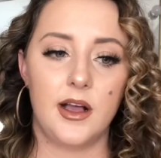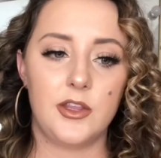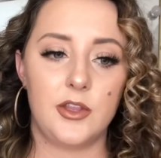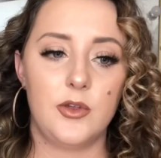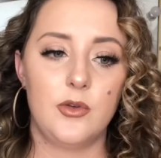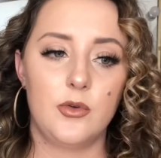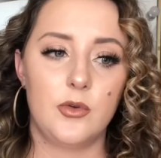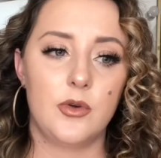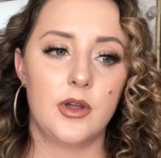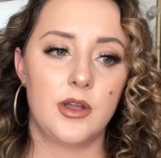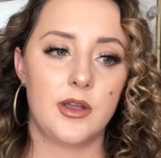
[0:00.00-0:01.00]

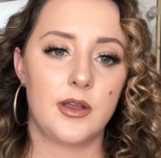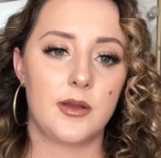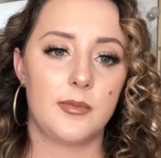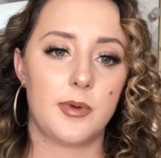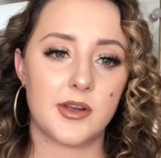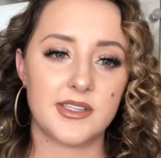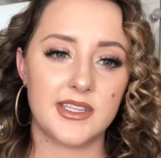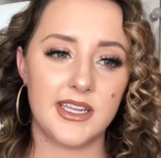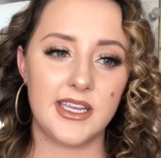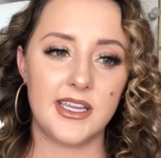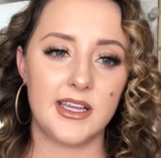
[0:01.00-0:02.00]
You
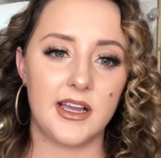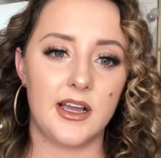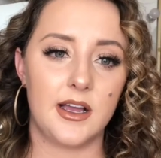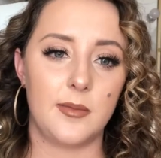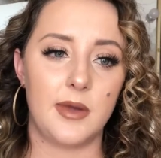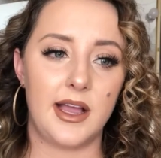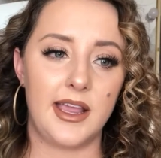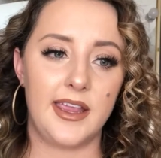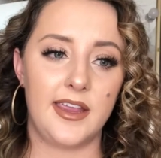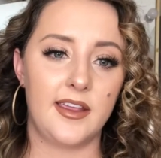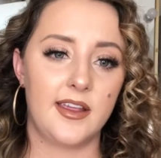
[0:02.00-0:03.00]
personally,
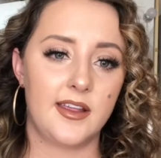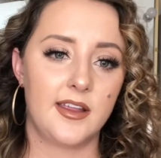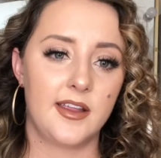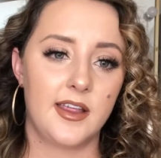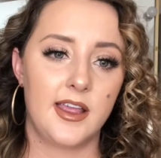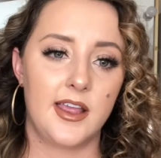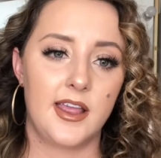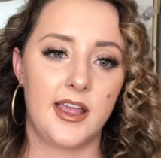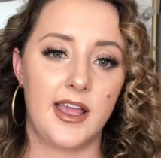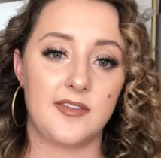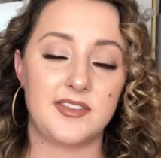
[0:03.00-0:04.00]
I
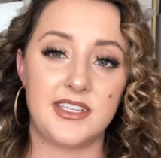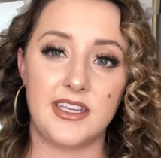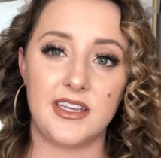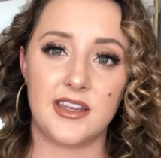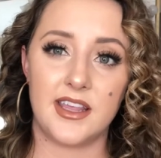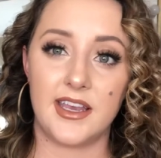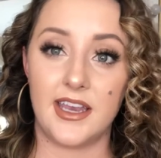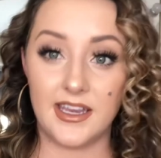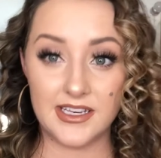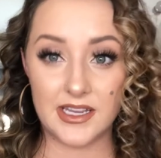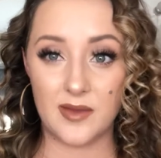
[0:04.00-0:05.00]
have seen that
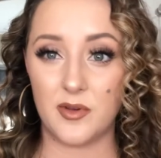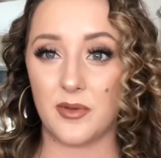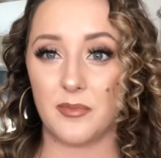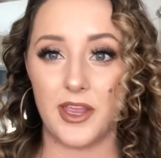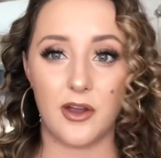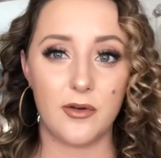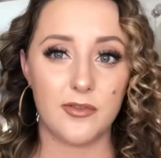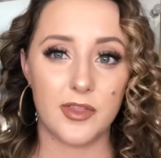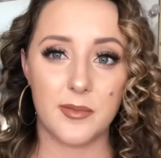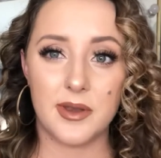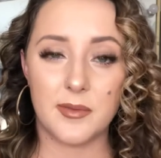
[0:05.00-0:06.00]
anytime you can pay over
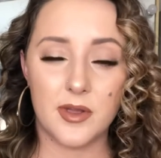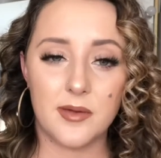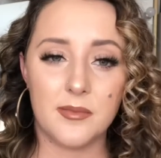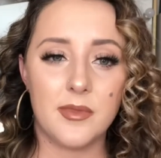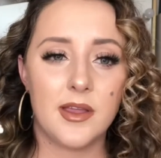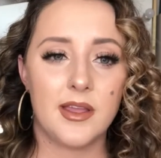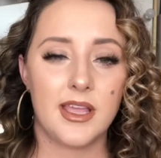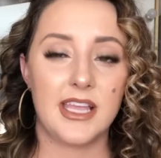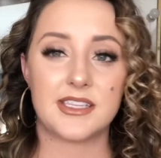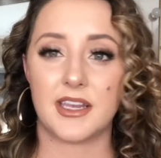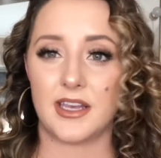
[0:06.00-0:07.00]
the minimum,
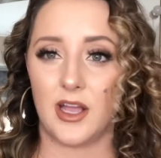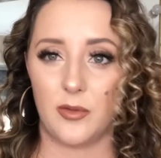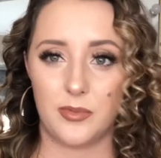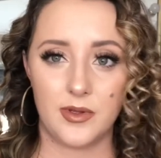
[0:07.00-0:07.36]
it's going to help.